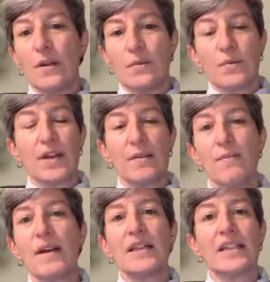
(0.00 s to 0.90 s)
kind of
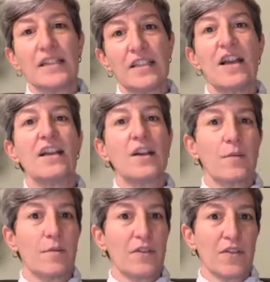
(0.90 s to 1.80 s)
muddling along and
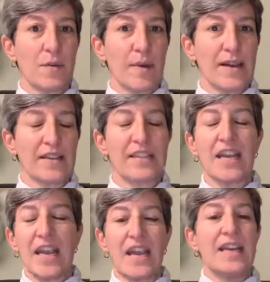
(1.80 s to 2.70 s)
hoping for the best.
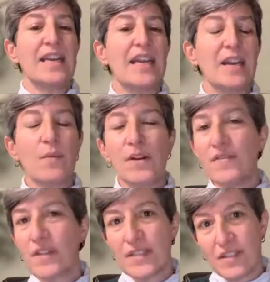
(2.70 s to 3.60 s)
And in any one of
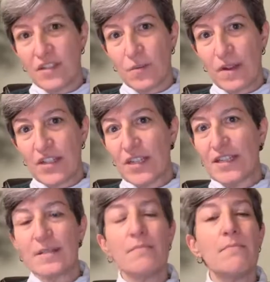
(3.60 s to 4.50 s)
these
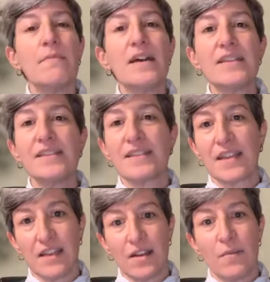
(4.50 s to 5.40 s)
situations, months
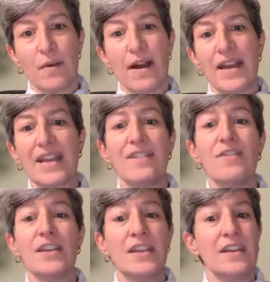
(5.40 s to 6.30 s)
can go by,
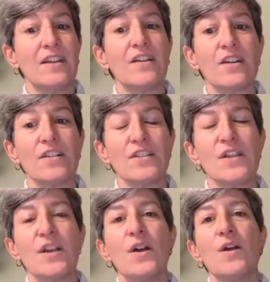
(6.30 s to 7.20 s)
even years,
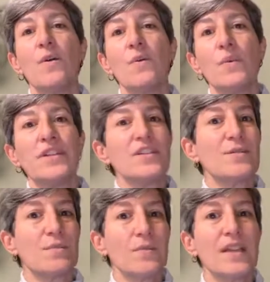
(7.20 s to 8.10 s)
which is
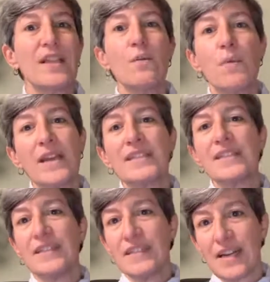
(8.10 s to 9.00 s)
really
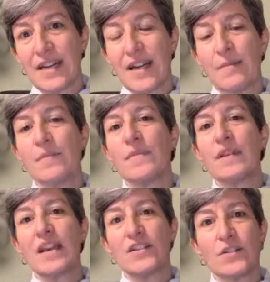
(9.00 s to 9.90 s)
wasted time
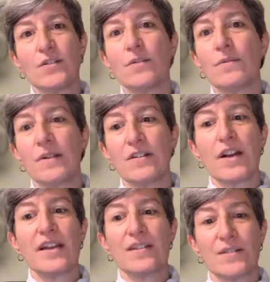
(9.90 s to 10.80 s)
as your career
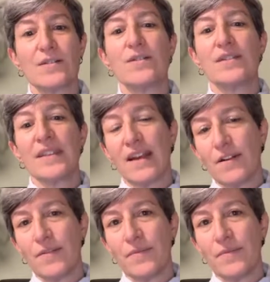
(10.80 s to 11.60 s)
kind of stalls out.